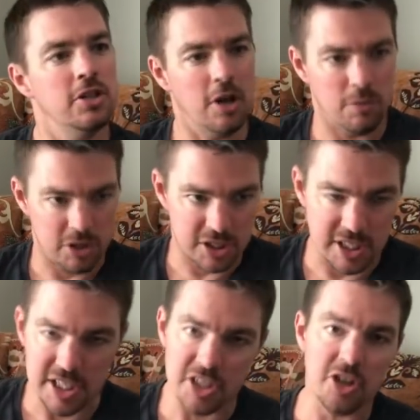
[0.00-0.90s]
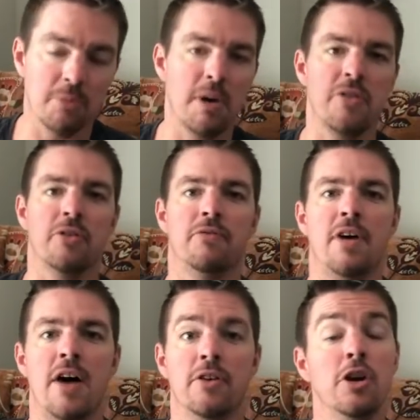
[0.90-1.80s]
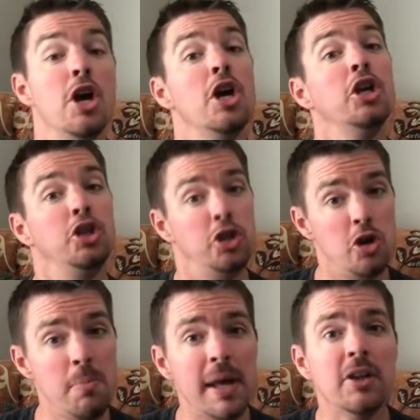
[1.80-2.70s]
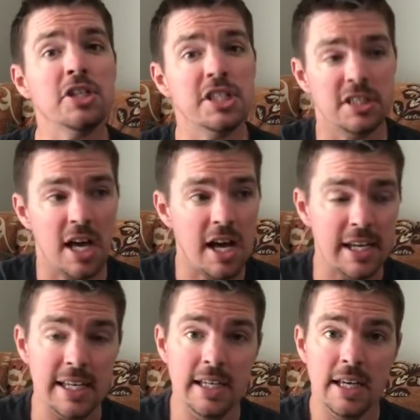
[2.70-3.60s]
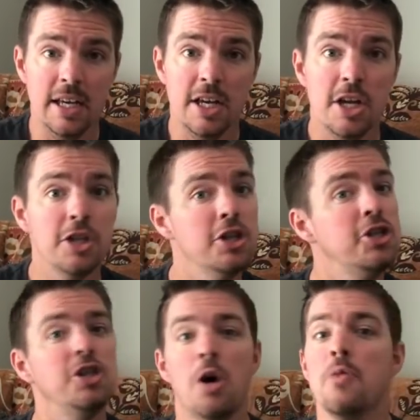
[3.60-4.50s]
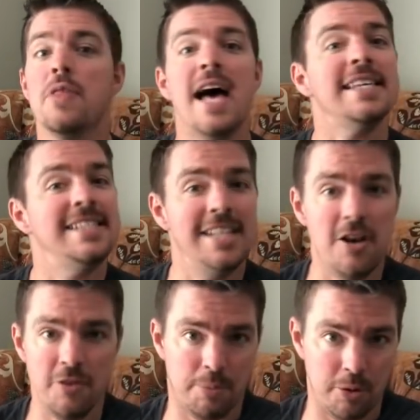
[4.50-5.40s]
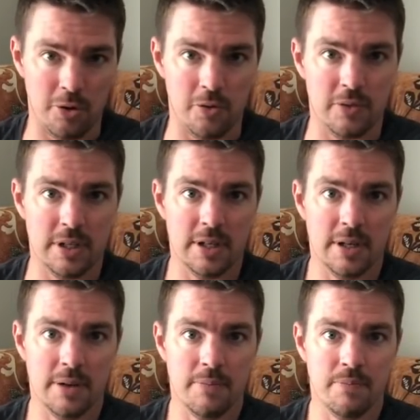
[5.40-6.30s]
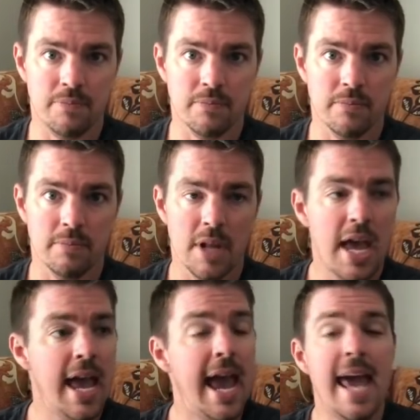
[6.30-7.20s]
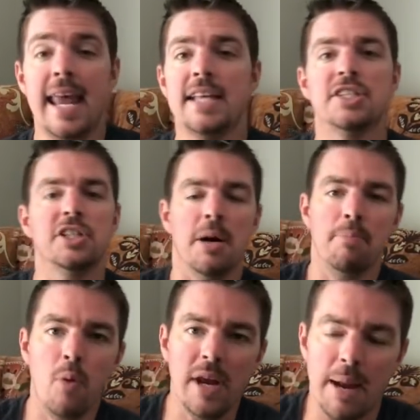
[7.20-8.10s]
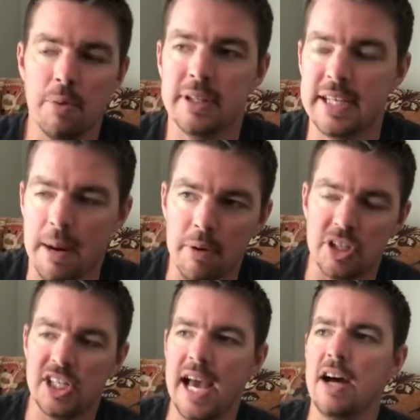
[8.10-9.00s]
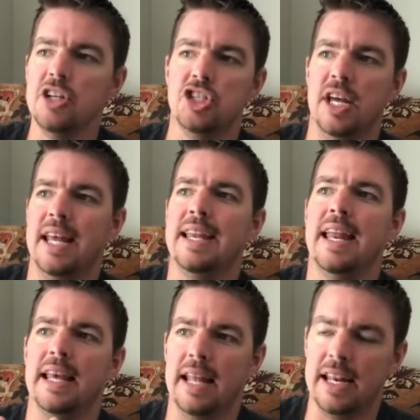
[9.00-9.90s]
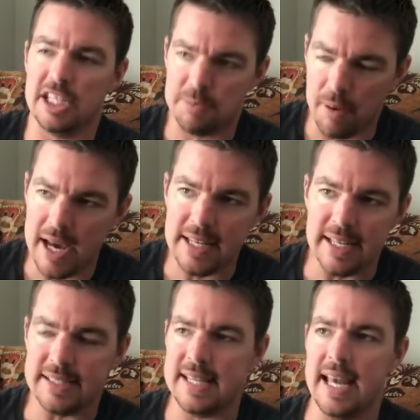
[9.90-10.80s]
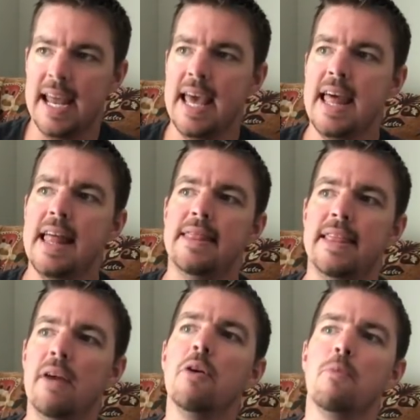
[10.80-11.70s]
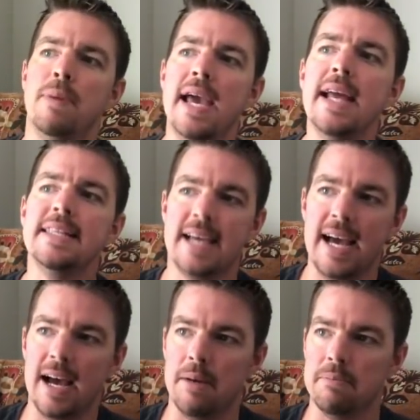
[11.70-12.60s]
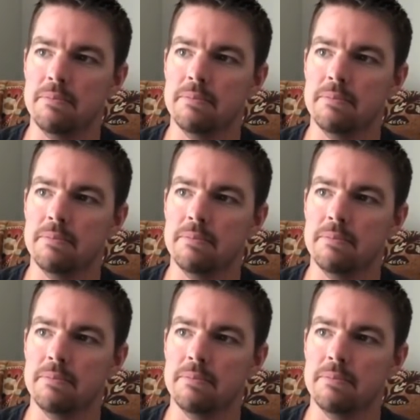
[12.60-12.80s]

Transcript: Don't just listen to your mother and father. You better study to show thyself approved. And at some point, I'm gonna challenge you and explain this, that there will be a time.